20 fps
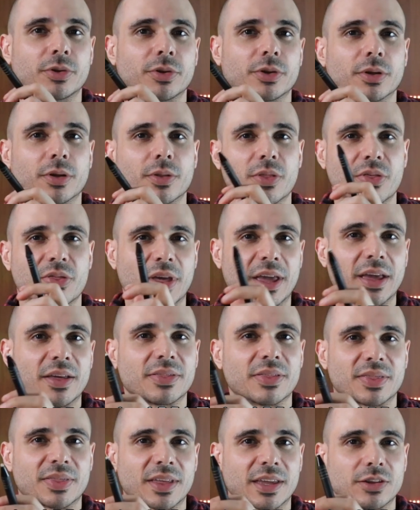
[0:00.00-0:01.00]
people to
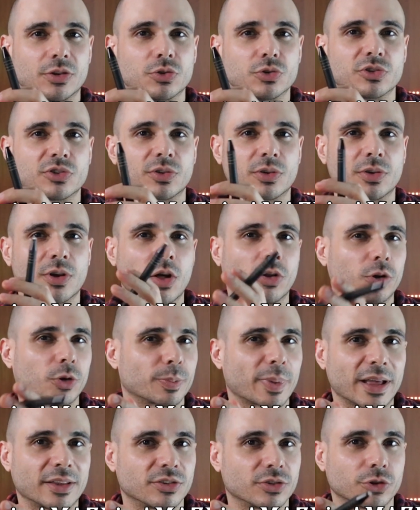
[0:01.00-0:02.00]
think that they use
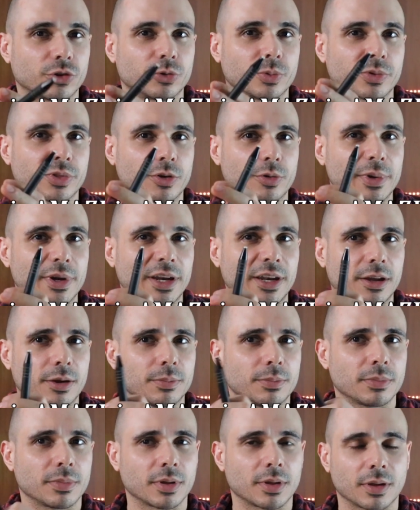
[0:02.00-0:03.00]
colored pencils with their
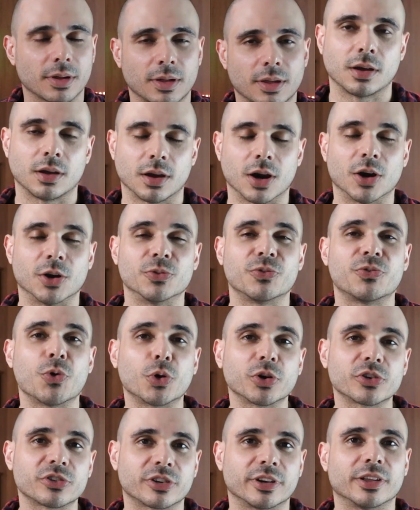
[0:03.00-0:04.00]
medium.
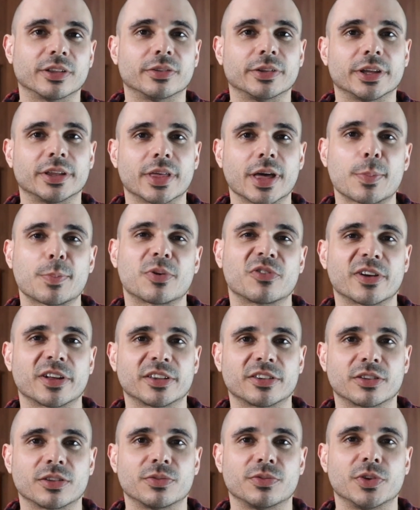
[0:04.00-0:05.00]
Unfortunately, that
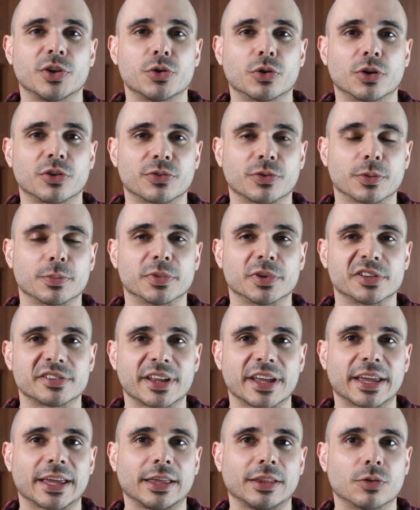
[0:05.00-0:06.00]
prevents the viewer from
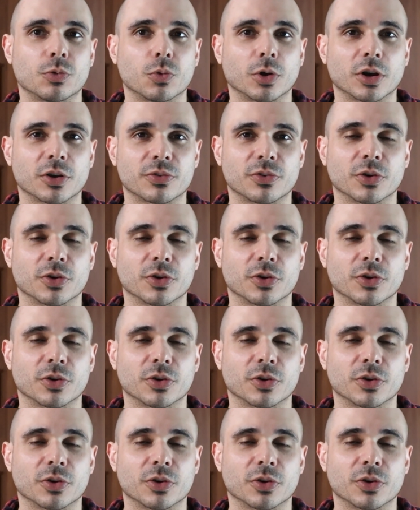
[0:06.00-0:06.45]
mistaking the work